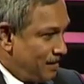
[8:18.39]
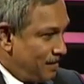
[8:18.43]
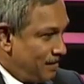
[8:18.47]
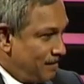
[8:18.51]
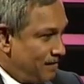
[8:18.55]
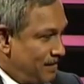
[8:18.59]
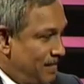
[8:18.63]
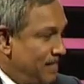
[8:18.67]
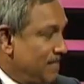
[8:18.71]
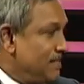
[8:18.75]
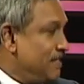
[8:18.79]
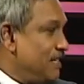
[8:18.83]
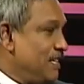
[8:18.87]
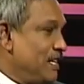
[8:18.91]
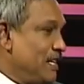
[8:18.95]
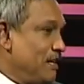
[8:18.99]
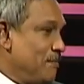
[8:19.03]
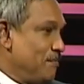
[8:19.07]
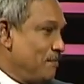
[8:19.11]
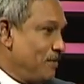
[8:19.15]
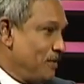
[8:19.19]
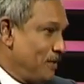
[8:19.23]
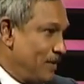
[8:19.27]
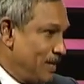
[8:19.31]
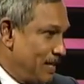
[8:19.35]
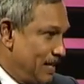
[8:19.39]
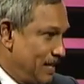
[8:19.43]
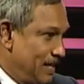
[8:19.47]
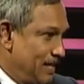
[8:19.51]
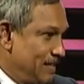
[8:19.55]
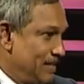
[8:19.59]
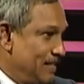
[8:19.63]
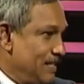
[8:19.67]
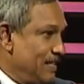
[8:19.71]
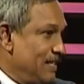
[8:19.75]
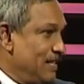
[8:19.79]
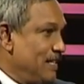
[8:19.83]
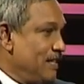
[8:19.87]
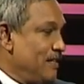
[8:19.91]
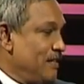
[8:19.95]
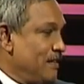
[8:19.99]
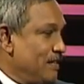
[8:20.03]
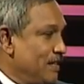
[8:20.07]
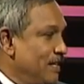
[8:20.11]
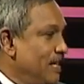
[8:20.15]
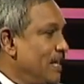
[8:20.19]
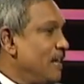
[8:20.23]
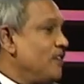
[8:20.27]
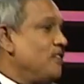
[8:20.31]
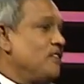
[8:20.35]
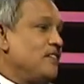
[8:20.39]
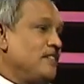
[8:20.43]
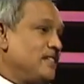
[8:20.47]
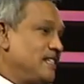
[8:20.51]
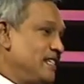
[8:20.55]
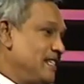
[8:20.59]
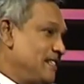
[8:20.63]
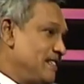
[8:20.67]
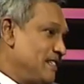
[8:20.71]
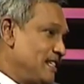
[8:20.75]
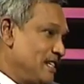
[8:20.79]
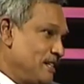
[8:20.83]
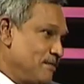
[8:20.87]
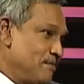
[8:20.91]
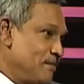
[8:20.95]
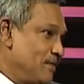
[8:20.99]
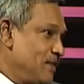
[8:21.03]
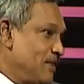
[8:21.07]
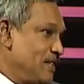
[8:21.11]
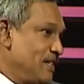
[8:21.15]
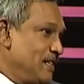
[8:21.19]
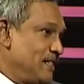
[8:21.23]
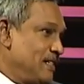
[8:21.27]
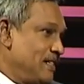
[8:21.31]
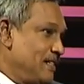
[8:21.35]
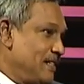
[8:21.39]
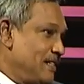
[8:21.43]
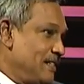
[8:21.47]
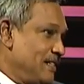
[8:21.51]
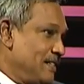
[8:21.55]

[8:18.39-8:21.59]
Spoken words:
seasonal employees. They are not seasonal employees.